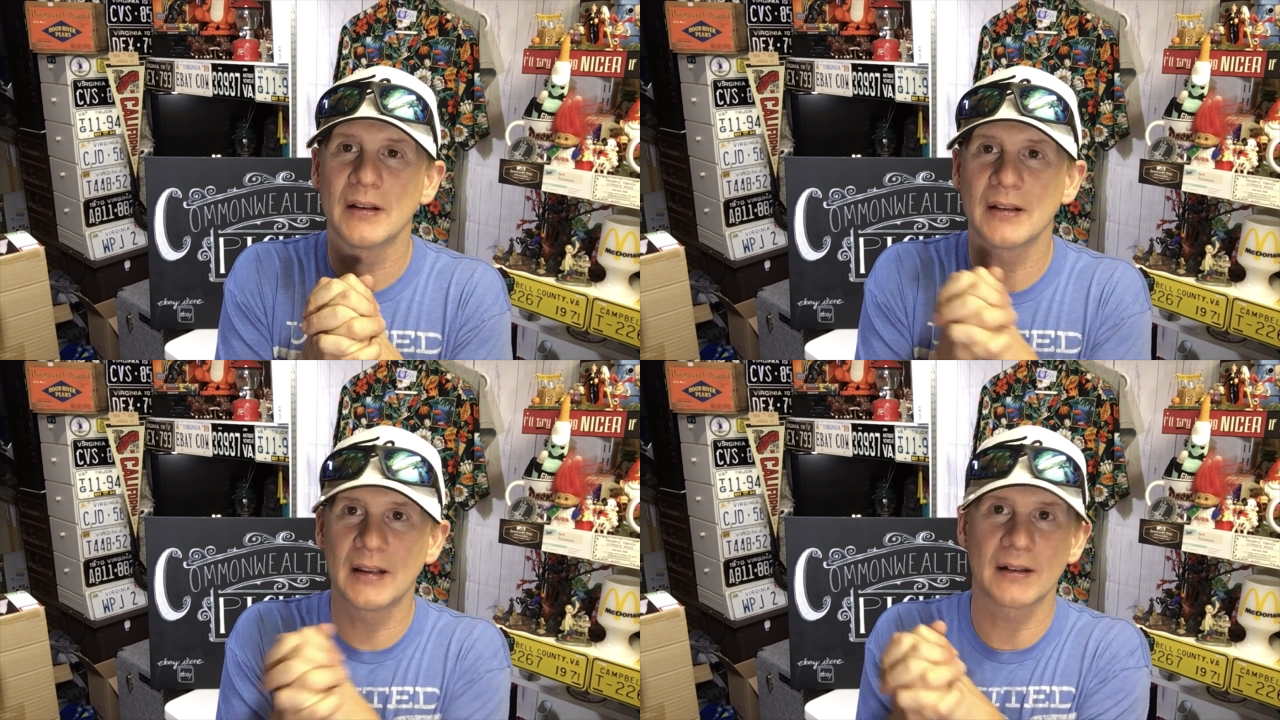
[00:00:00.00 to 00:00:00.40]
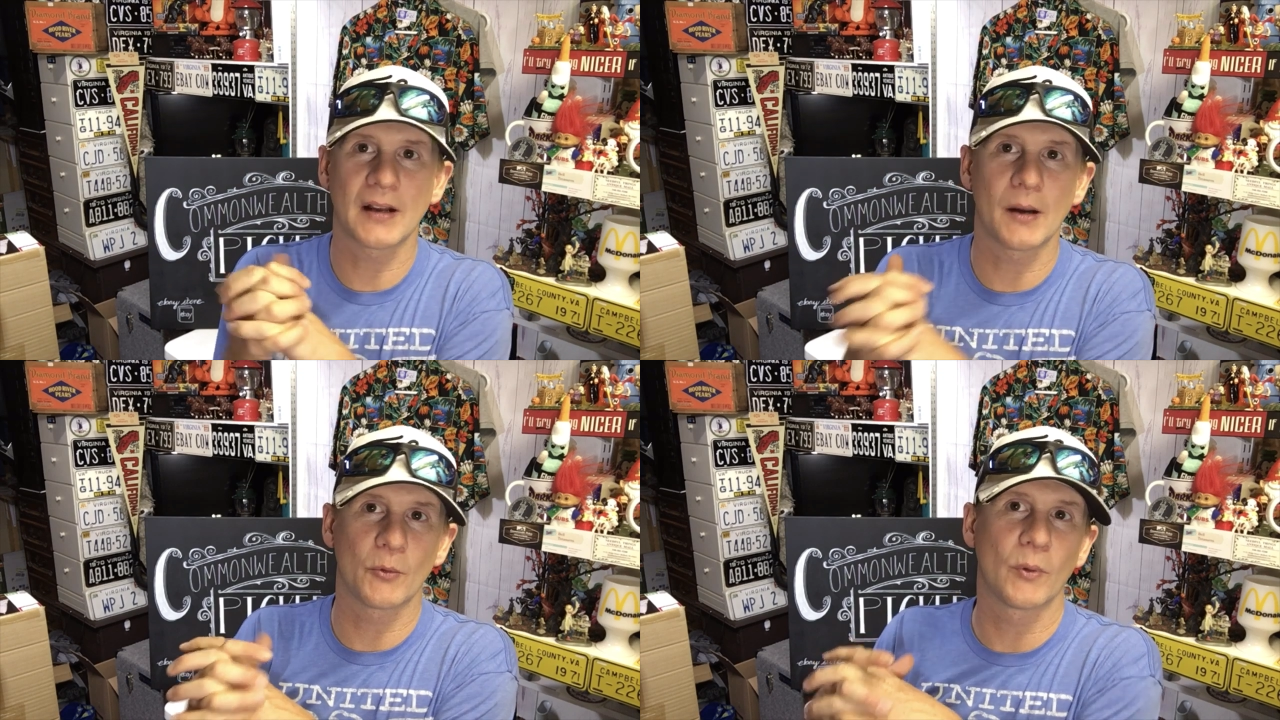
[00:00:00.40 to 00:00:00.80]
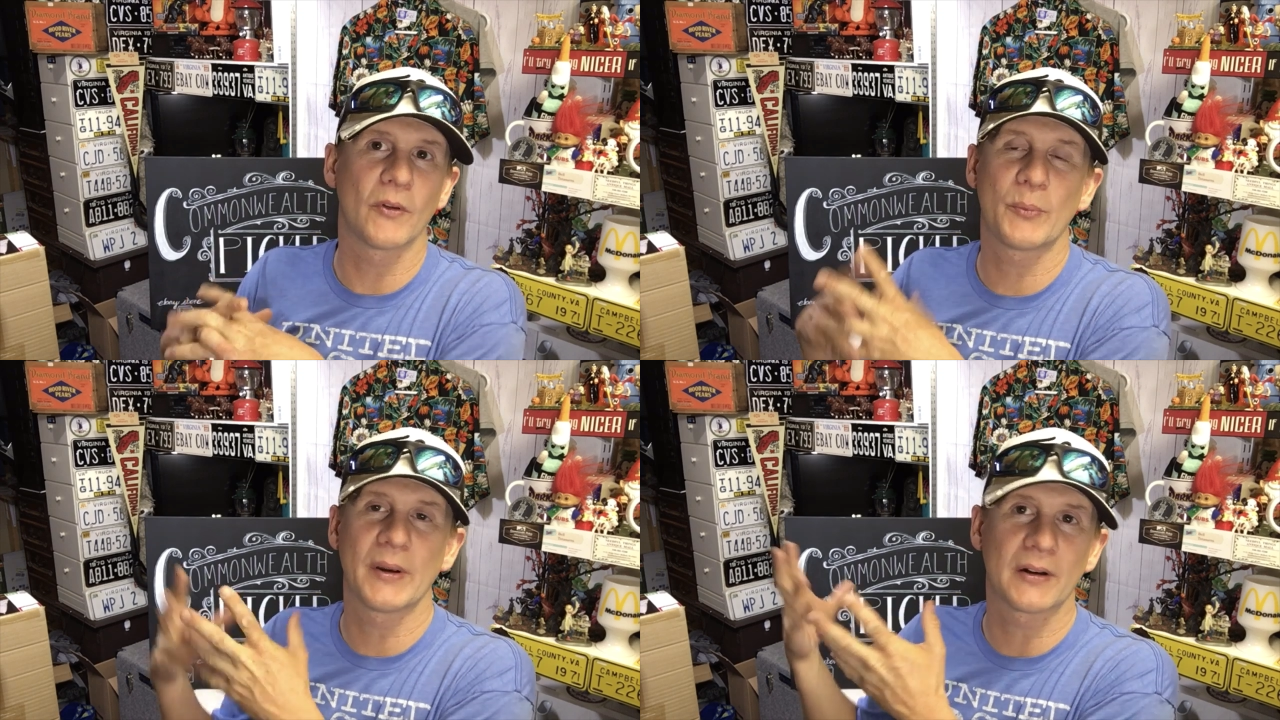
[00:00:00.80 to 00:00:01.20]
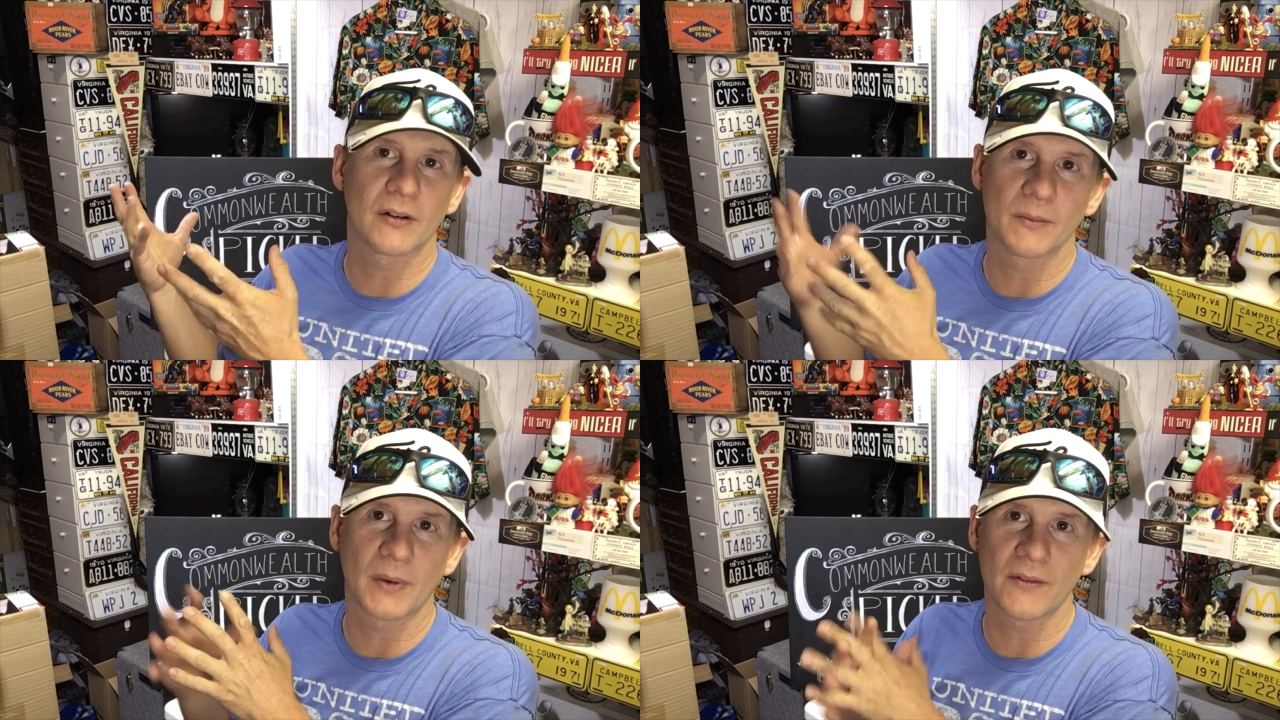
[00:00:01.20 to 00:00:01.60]
get Commonwealth
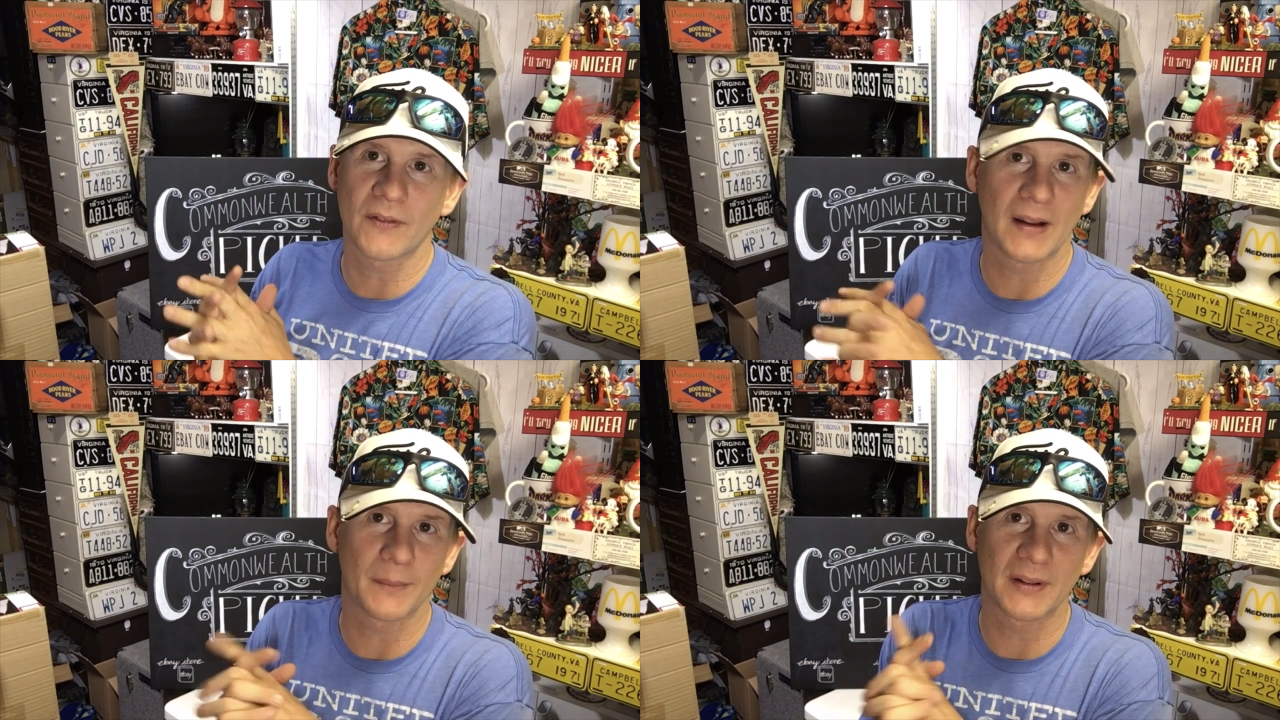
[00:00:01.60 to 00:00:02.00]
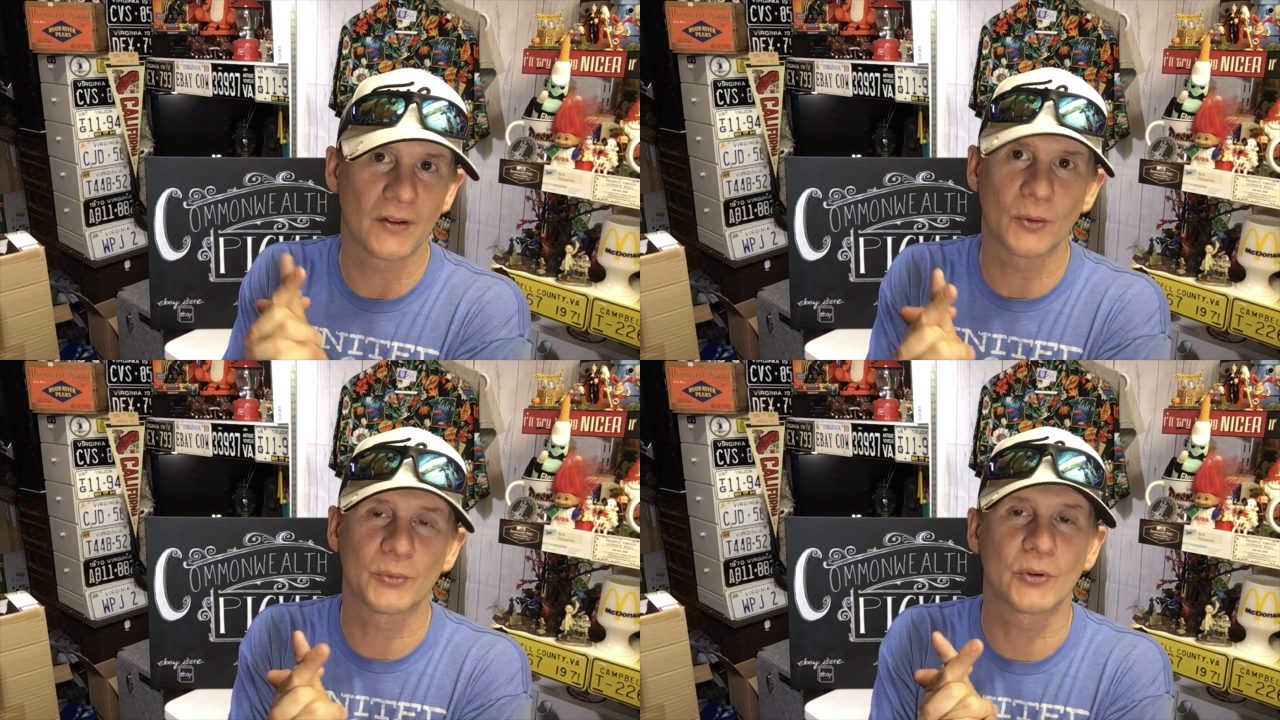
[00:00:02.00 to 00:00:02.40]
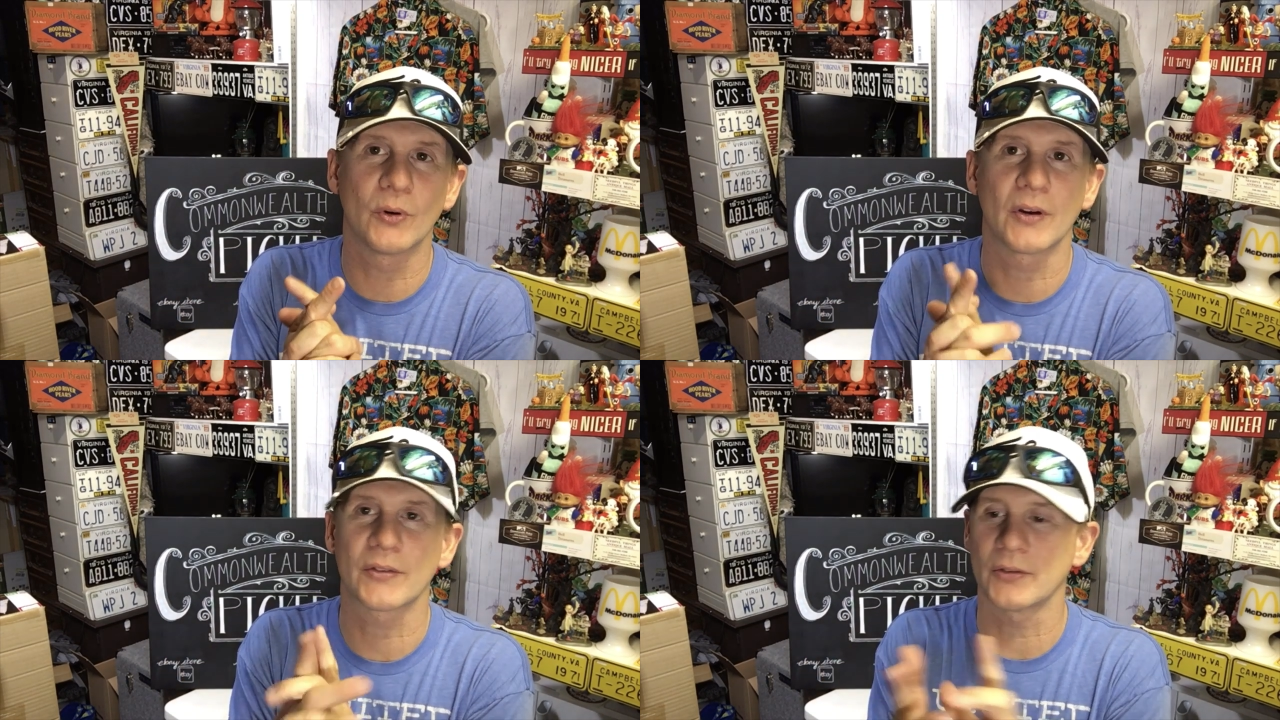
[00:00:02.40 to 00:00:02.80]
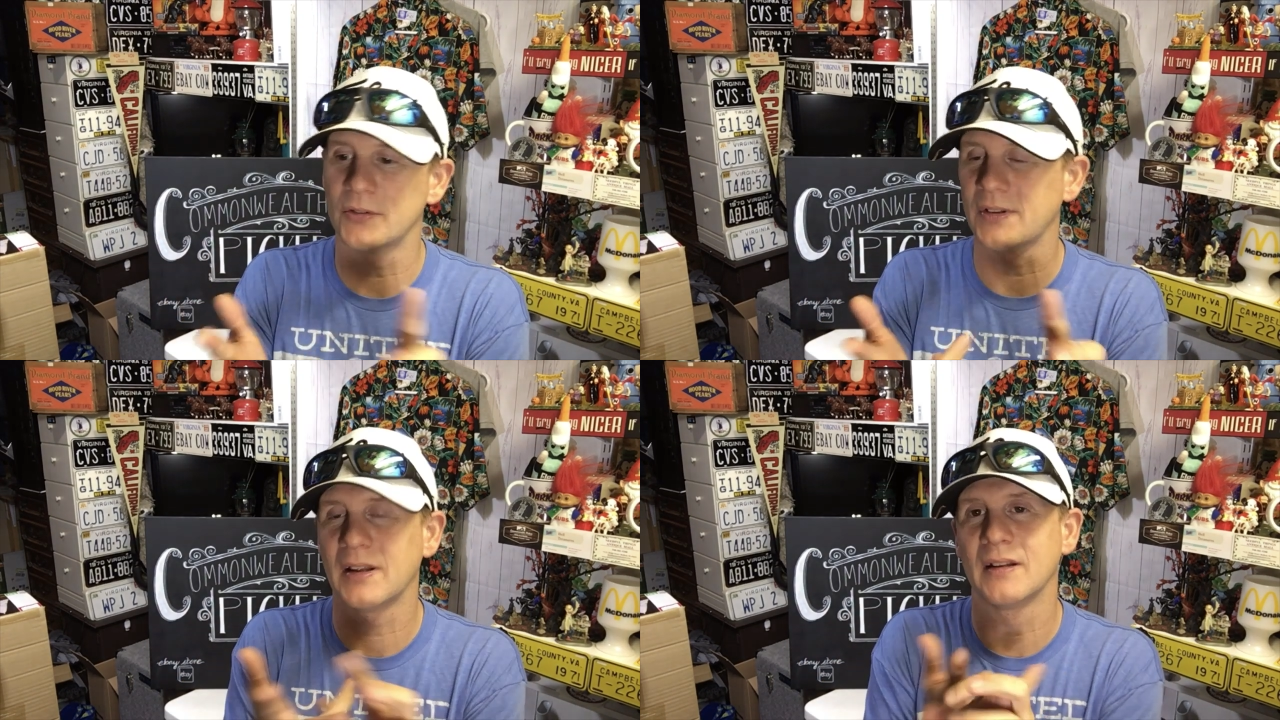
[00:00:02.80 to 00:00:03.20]
Picker and my family, the Homeschool
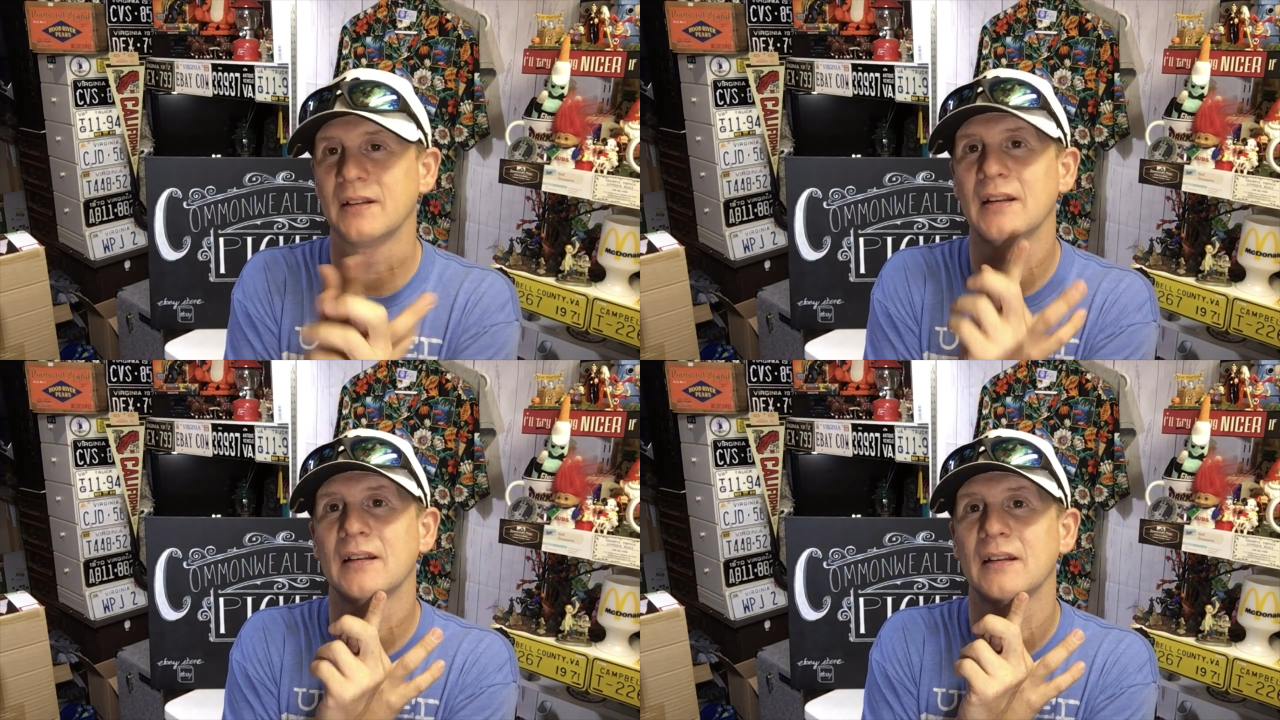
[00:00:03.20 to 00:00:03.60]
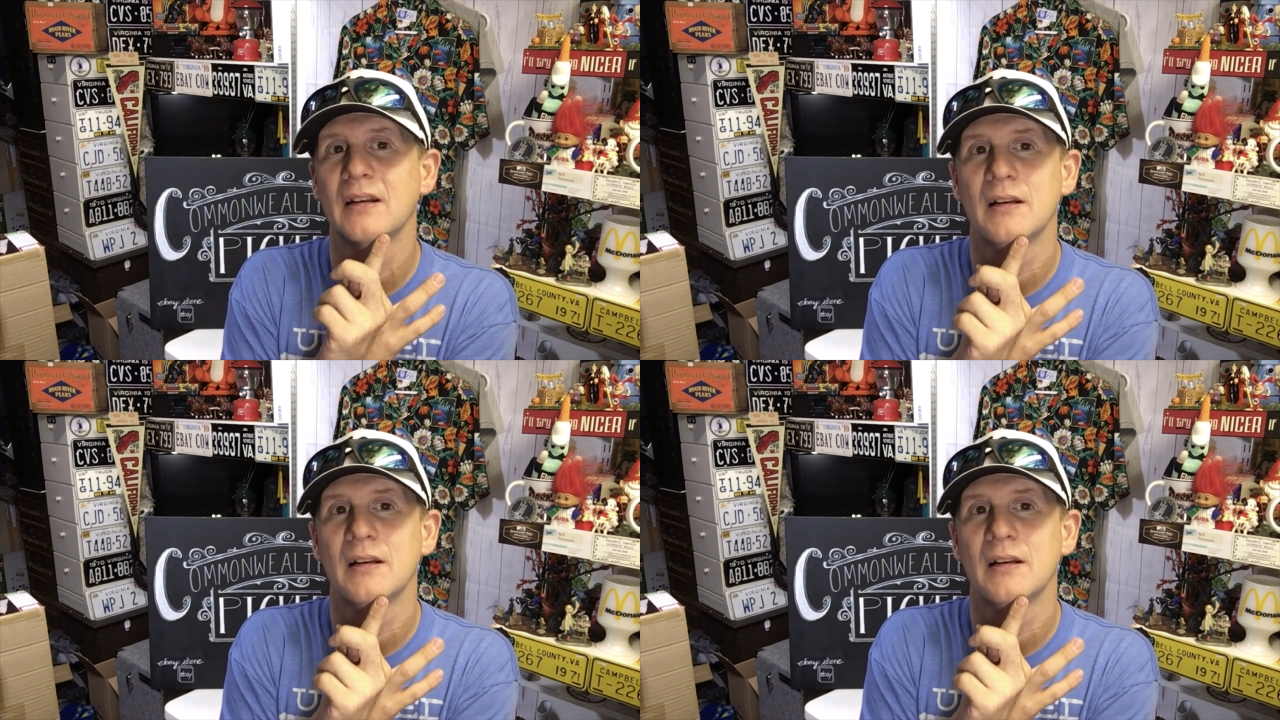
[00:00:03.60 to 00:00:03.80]
Hustlers, and get